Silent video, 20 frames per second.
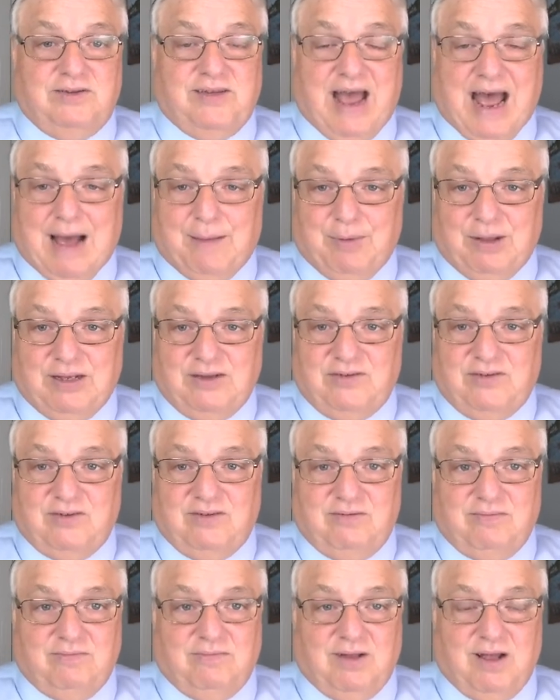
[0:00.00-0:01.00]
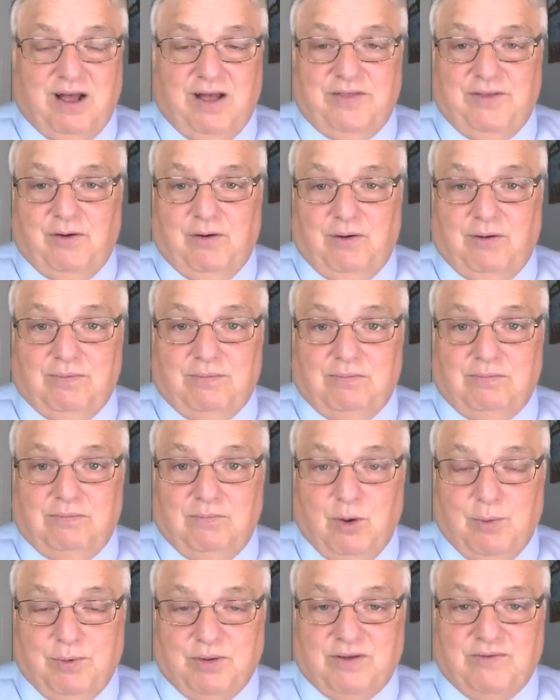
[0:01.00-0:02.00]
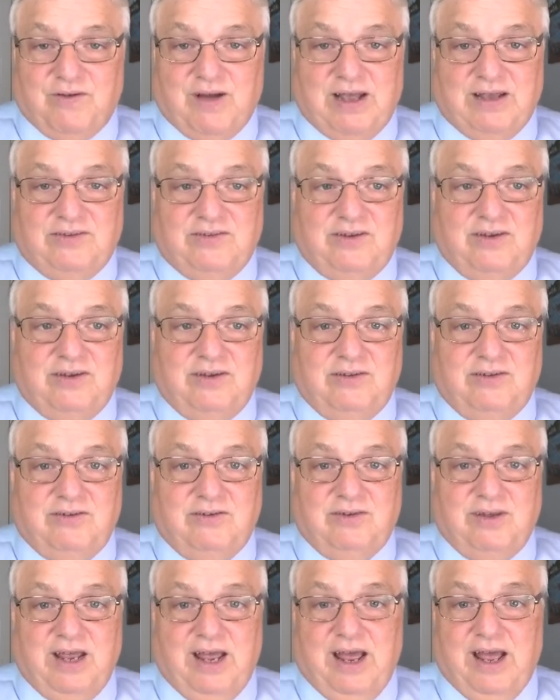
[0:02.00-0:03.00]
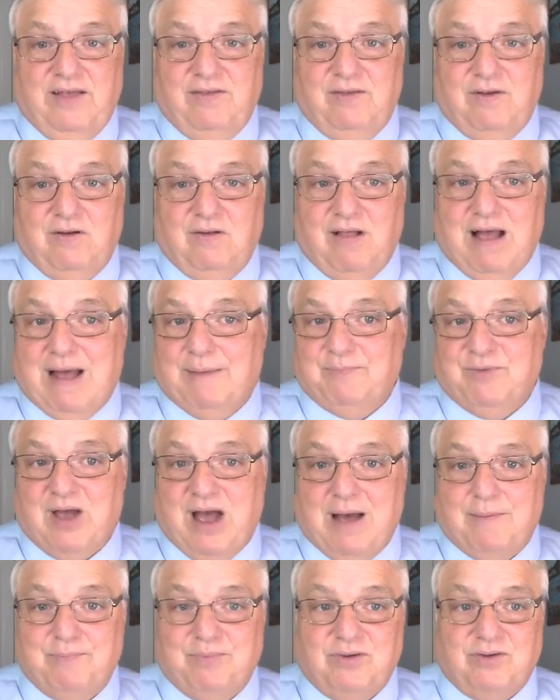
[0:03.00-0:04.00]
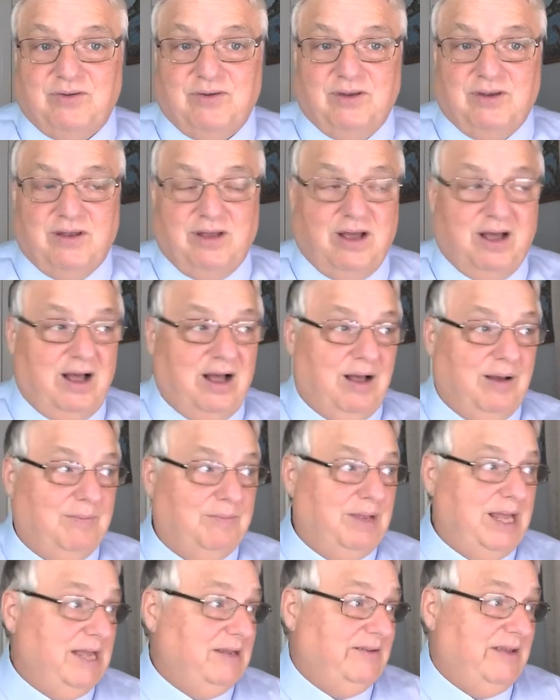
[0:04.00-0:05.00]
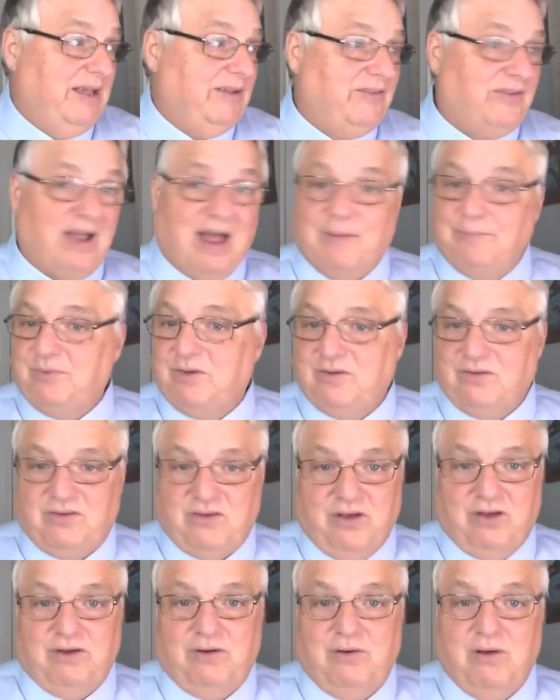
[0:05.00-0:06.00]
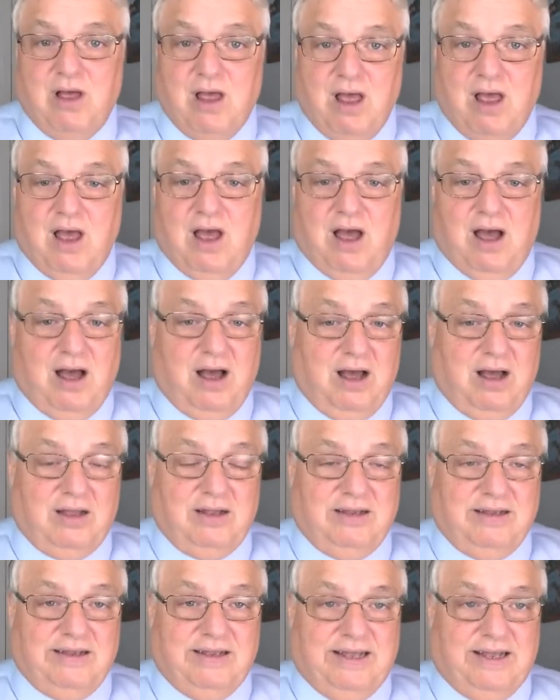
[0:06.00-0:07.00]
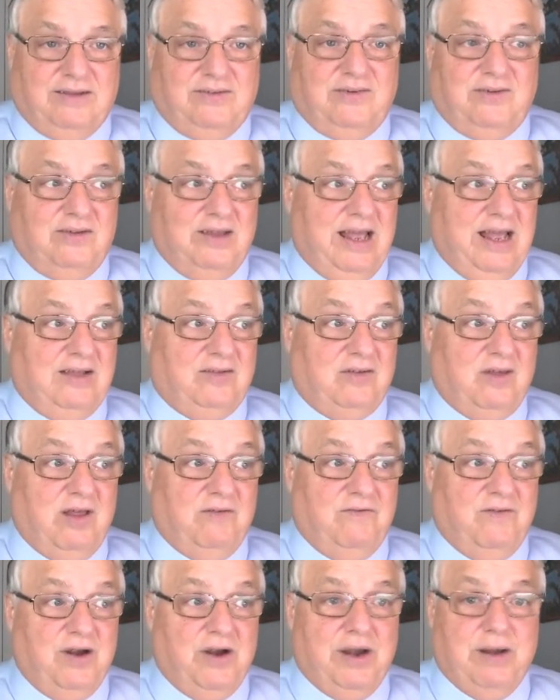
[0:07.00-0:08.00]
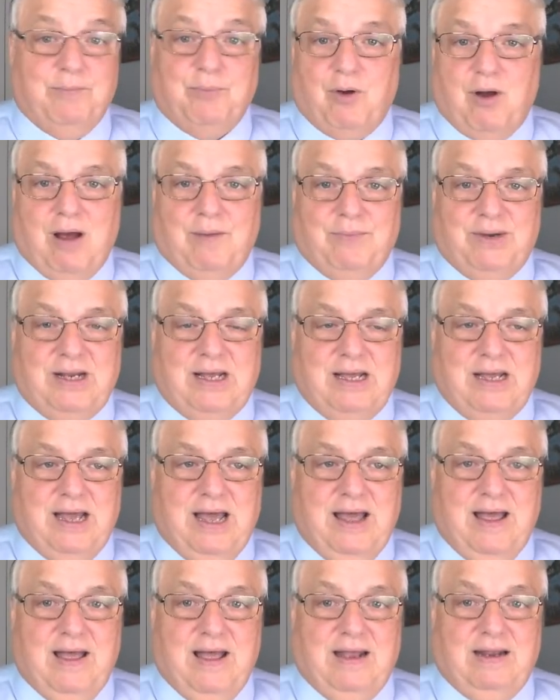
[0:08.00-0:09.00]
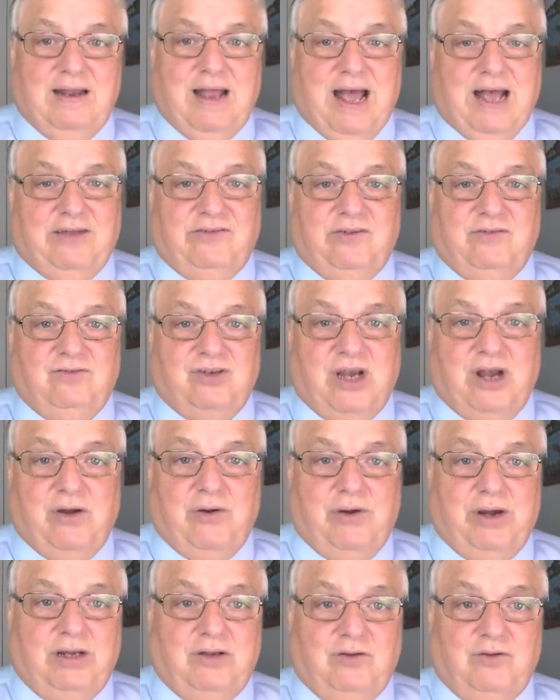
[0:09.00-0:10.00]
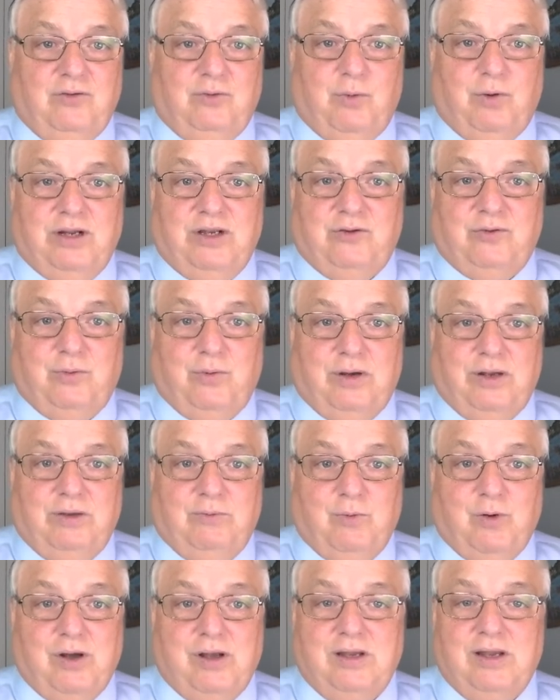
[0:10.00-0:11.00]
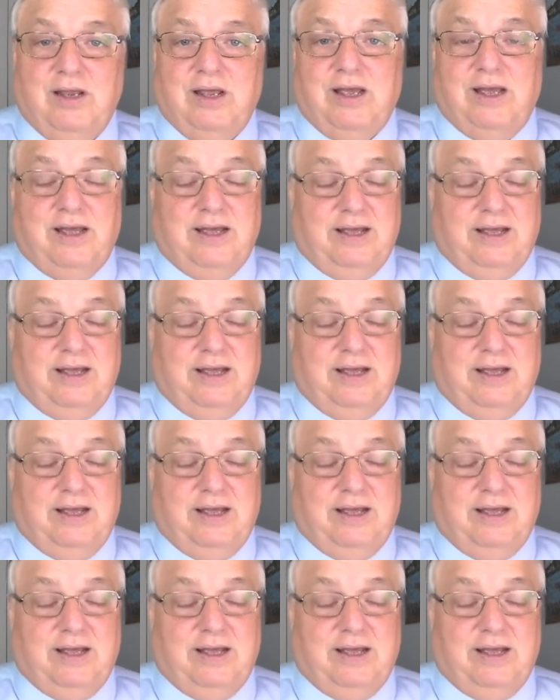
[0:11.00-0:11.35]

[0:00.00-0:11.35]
tablets, on their mobile devices, and their laptops and desktops. So it's very prominent. And as of January 2021,